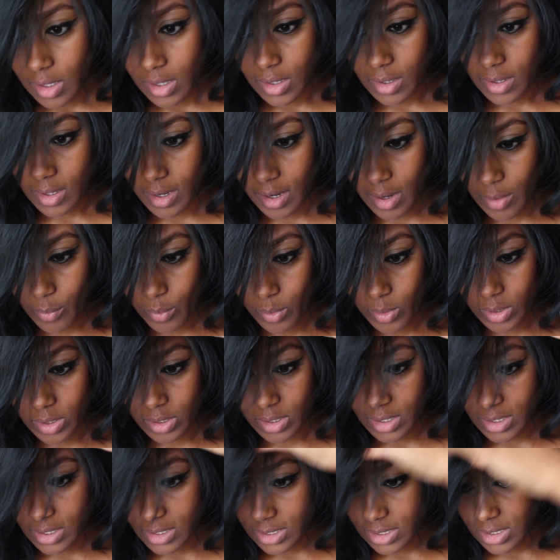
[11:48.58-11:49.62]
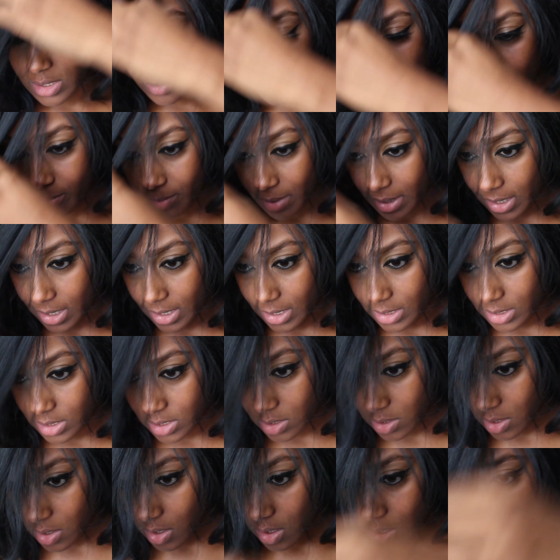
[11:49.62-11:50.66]
that I want this to remain
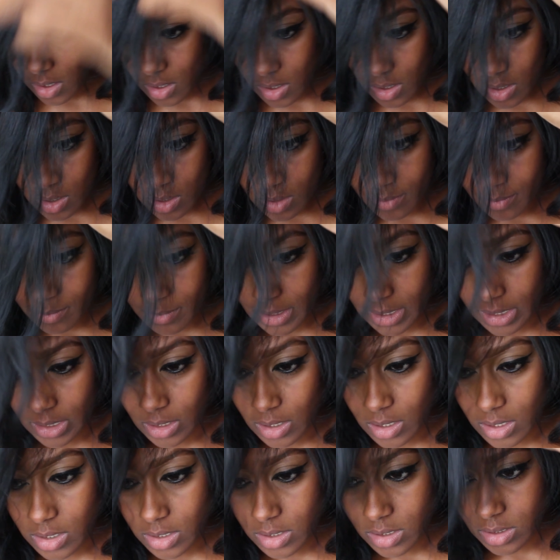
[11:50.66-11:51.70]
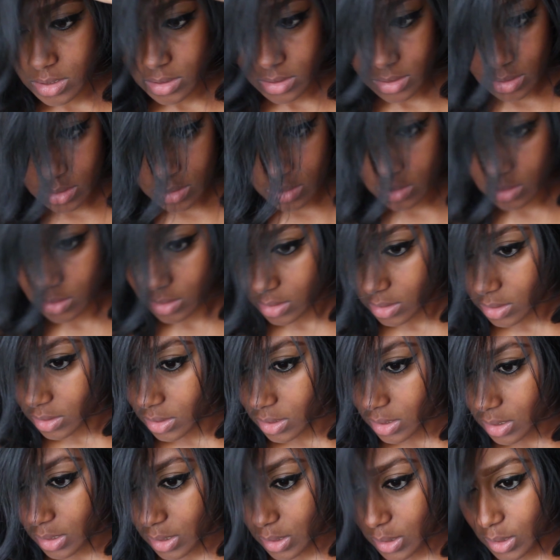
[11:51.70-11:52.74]
tall, remain long,
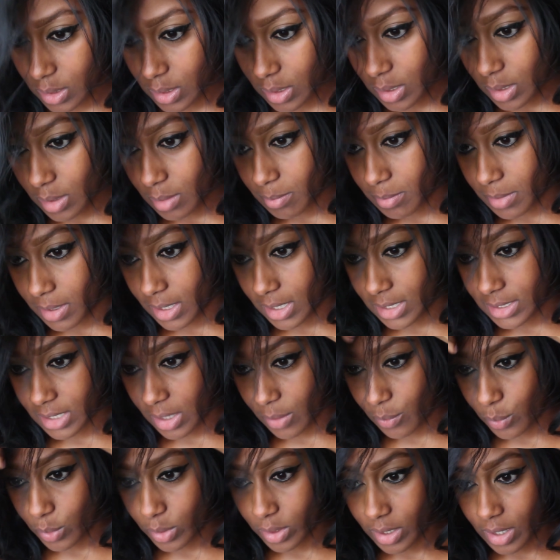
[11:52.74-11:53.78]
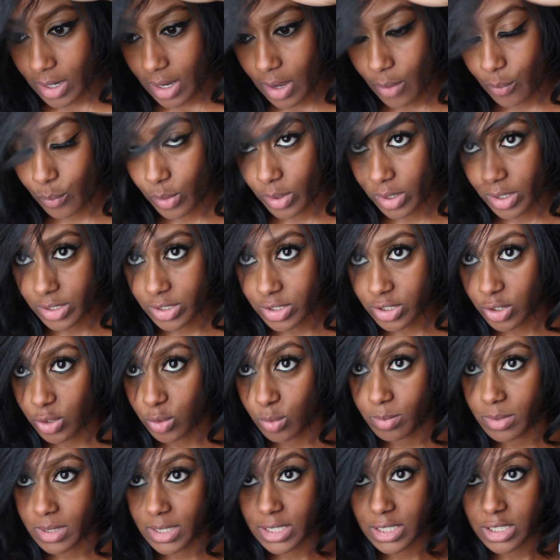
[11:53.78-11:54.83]
because I want to
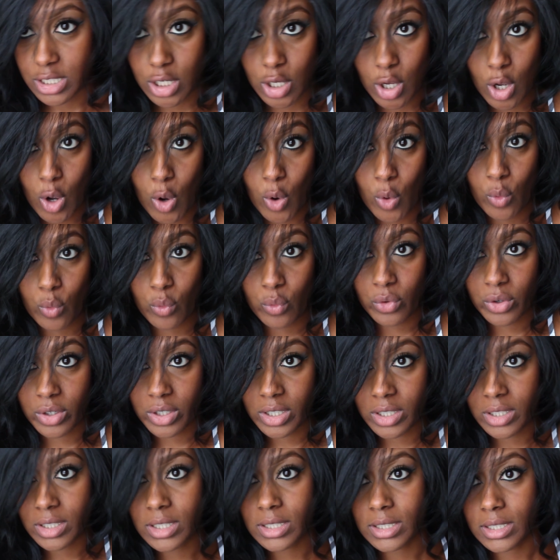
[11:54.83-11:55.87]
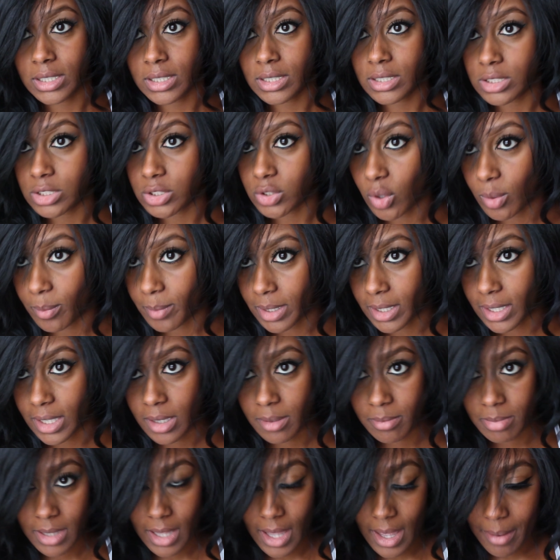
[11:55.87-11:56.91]
scoop this over. So I'm gonna
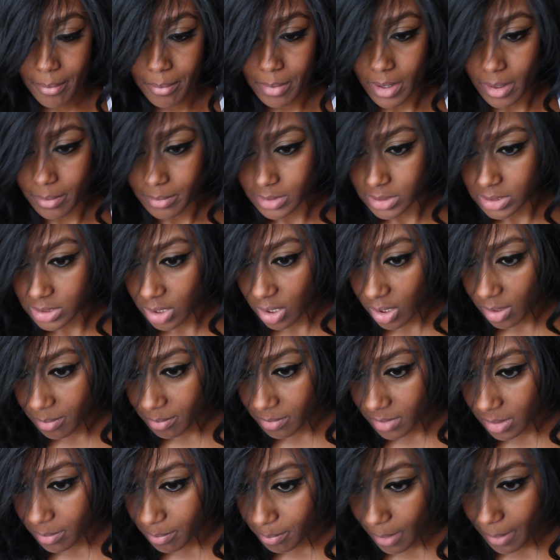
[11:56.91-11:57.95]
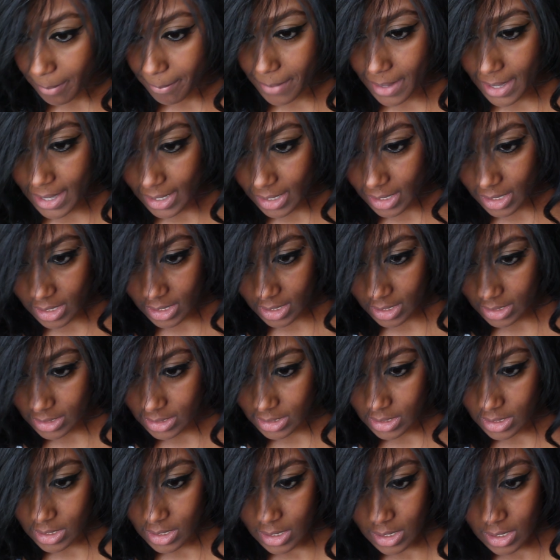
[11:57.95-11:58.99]
keep that, but I'm gonna start my bang cut
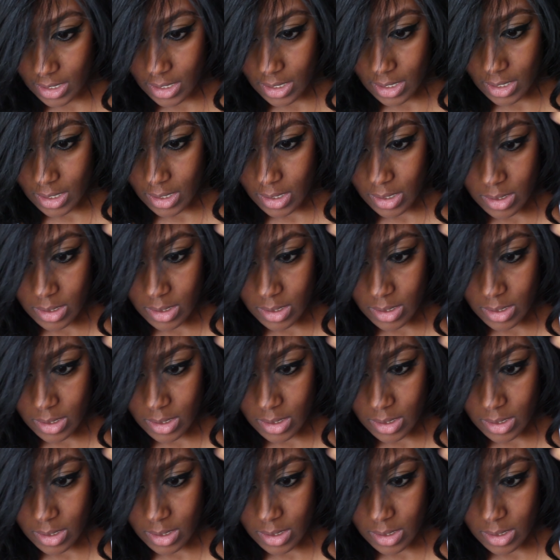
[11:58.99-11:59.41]
to